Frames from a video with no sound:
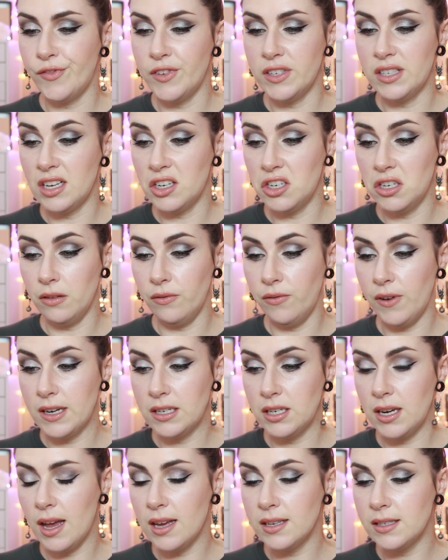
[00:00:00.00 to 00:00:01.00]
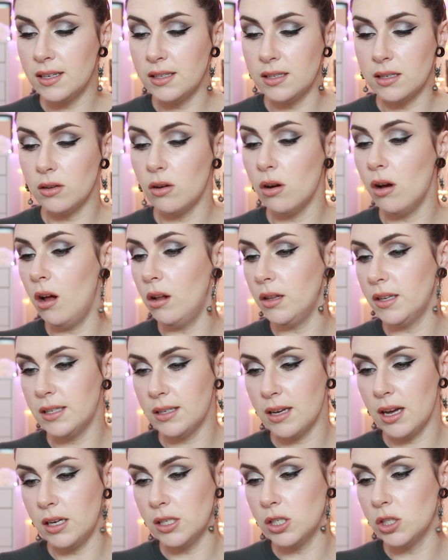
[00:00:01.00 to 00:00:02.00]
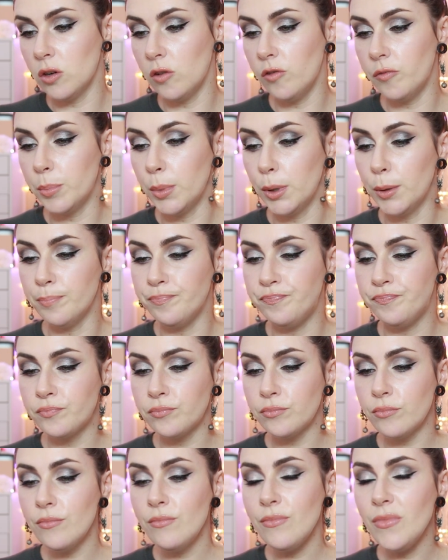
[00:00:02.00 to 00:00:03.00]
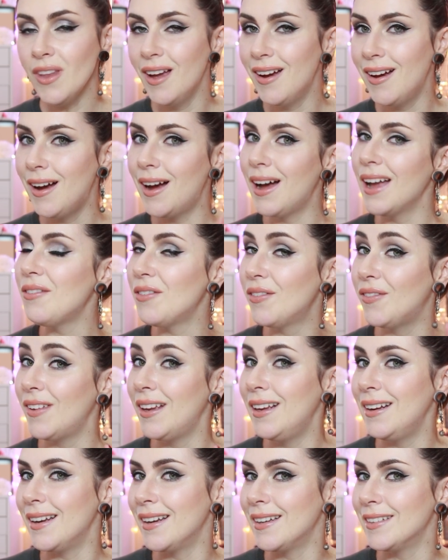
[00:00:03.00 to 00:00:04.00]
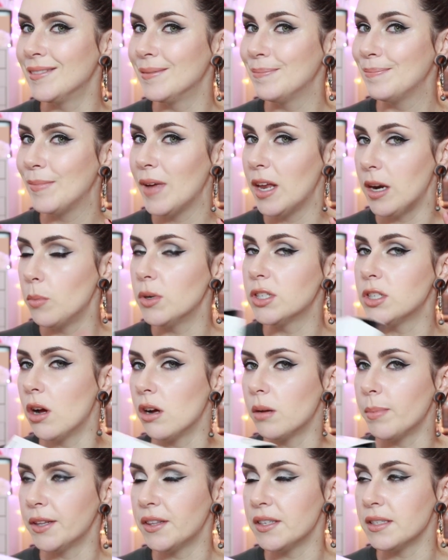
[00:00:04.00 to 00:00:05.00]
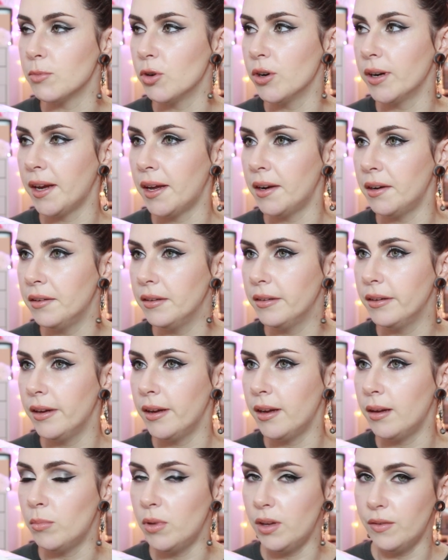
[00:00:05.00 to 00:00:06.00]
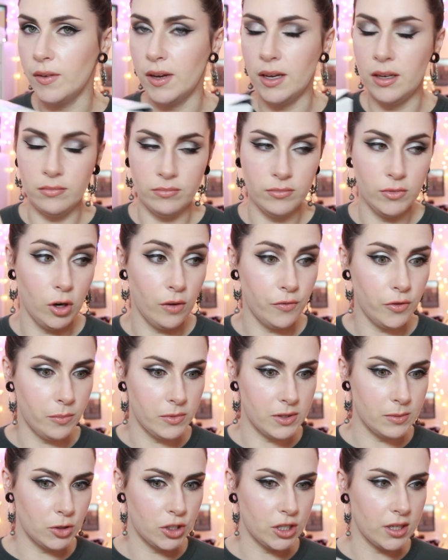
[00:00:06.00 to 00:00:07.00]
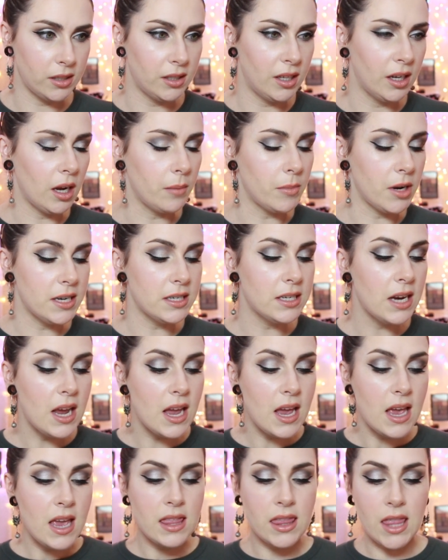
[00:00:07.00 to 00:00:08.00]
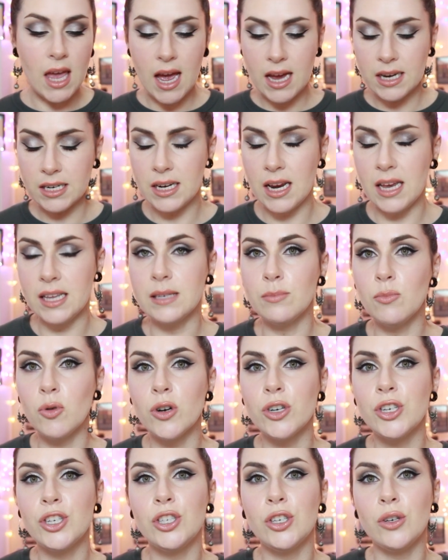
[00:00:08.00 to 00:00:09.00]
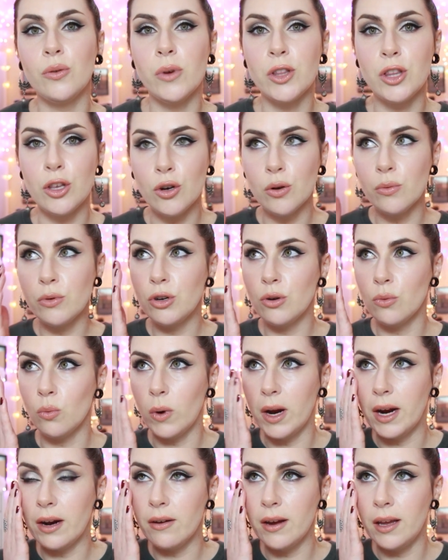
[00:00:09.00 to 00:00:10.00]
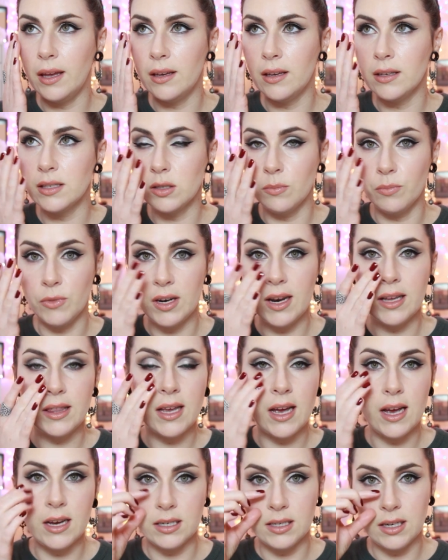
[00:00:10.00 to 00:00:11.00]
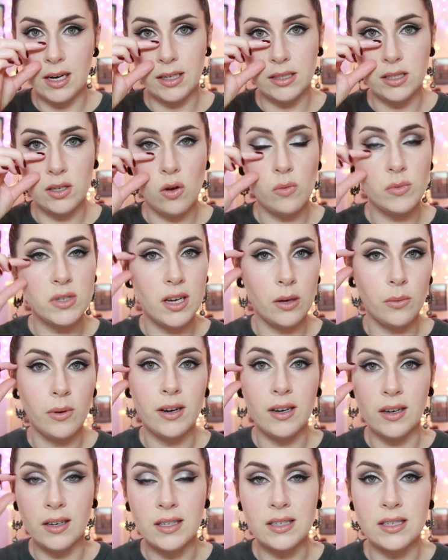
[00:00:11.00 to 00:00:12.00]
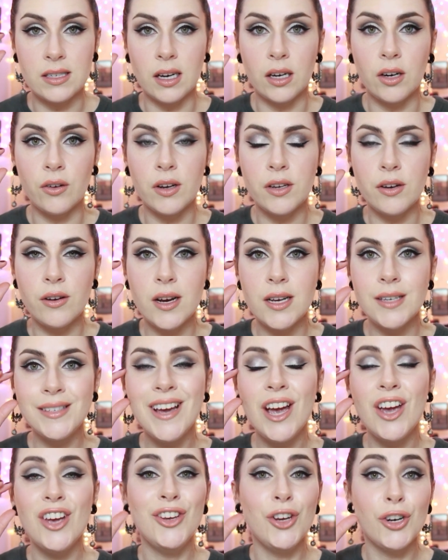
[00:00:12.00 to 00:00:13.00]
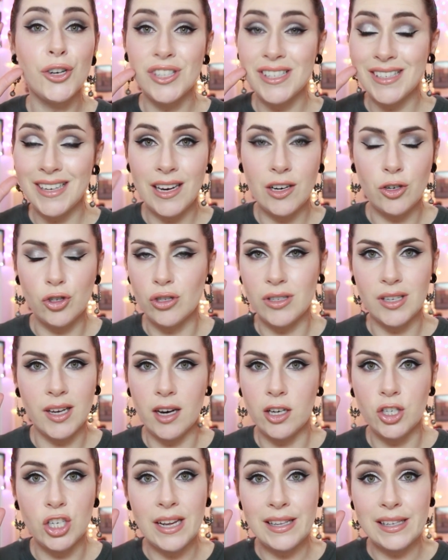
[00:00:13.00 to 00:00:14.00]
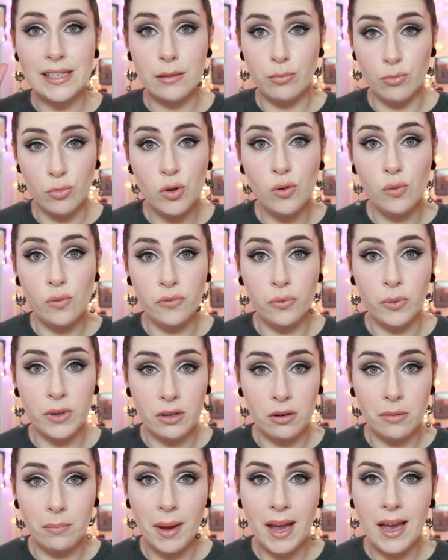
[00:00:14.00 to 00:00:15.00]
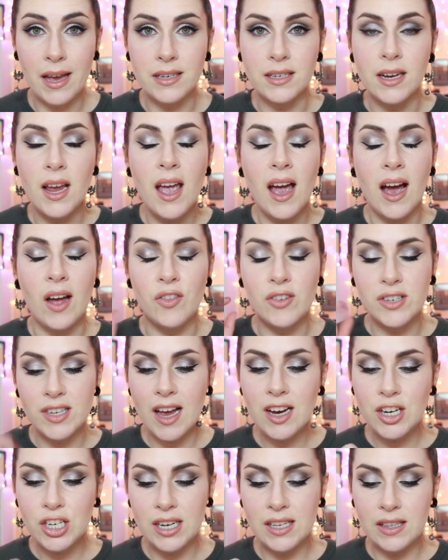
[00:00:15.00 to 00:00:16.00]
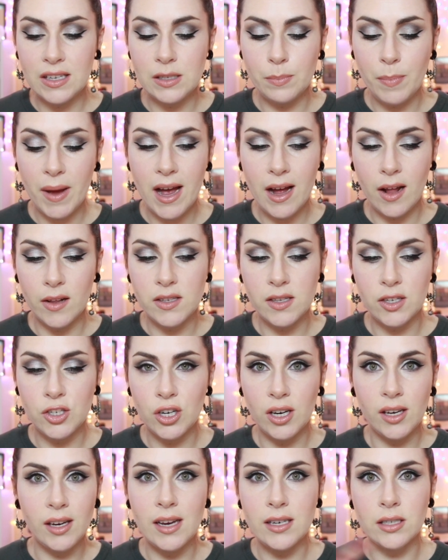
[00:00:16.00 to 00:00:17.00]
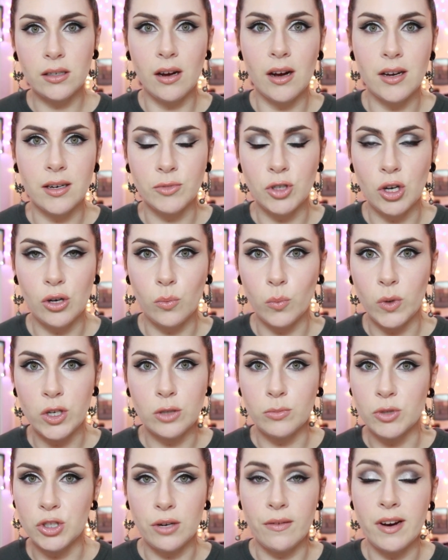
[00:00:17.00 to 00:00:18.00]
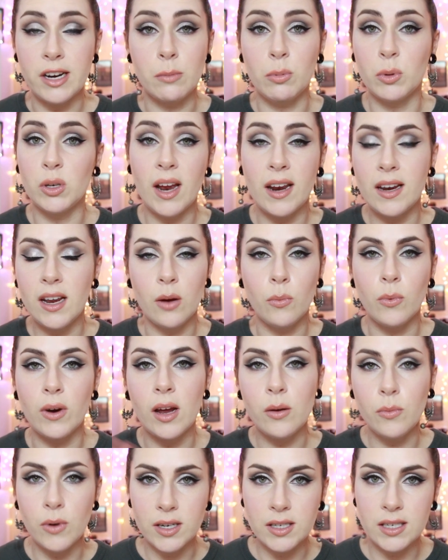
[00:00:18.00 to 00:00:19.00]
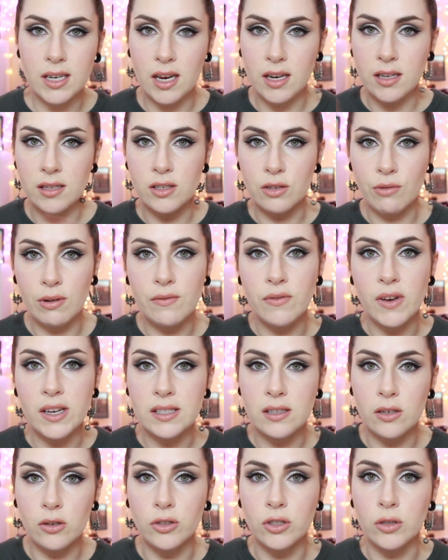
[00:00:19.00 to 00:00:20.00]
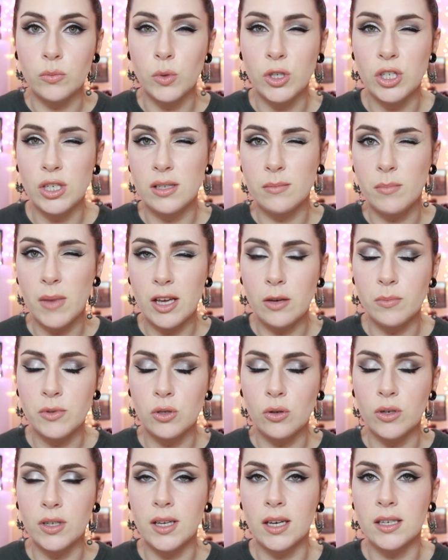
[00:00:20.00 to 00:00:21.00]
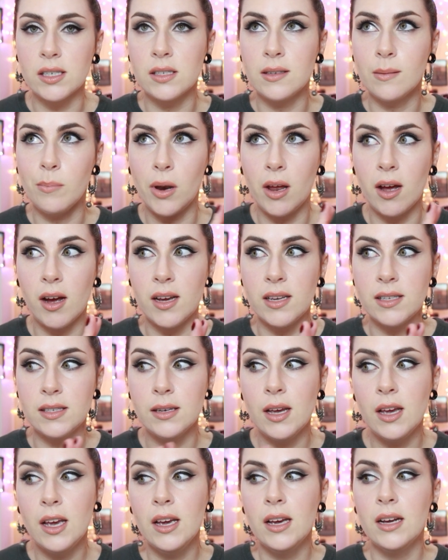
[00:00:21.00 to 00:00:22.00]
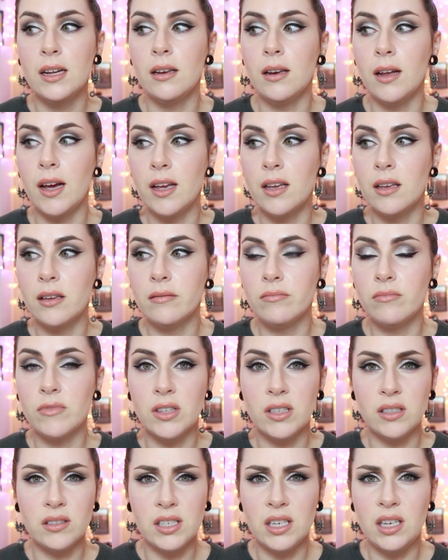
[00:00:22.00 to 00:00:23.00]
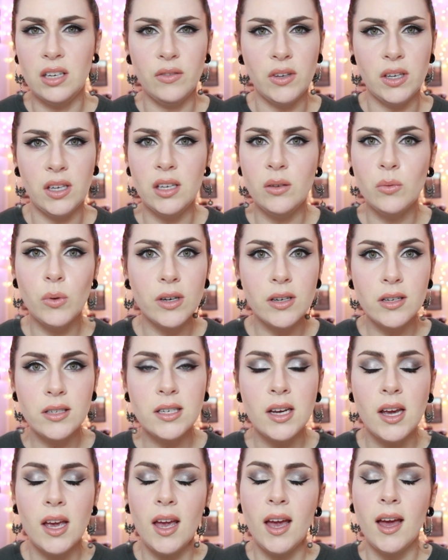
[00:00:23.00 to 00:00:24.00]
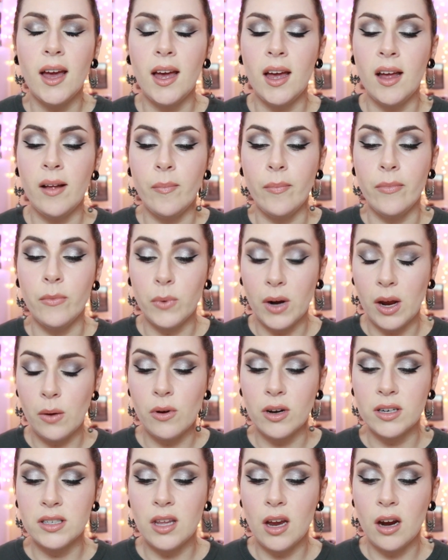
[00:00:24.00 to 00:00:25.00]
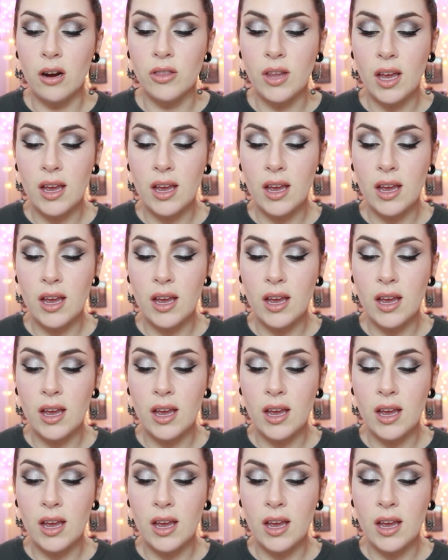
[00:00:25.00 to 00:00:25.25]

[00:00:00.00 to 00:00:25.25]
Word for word: essential fatty acids and all this kind of stuff. But I have a feeling, and I will talk about this more again, um, if I love them as much as I think I might, that it's more to do with, you know, when you're wearing something like that, like it's almost like wearing a little sticker on your eyes, your skin doesn't get a chance to move when you're in bed. And there's actually these pads that you can get. God, I'm talking way too much already. But anyhow, when I worked in Screenface in London, which is a makeup store that supplies like the T V world, um, when I worked there,